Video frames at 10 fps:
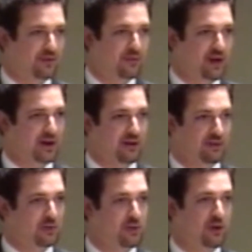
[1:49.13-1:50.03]

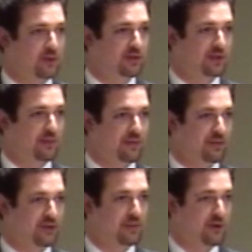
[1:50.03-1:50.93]
who holds
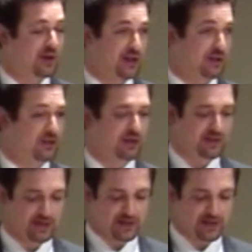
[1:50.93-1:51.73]
the mortgage,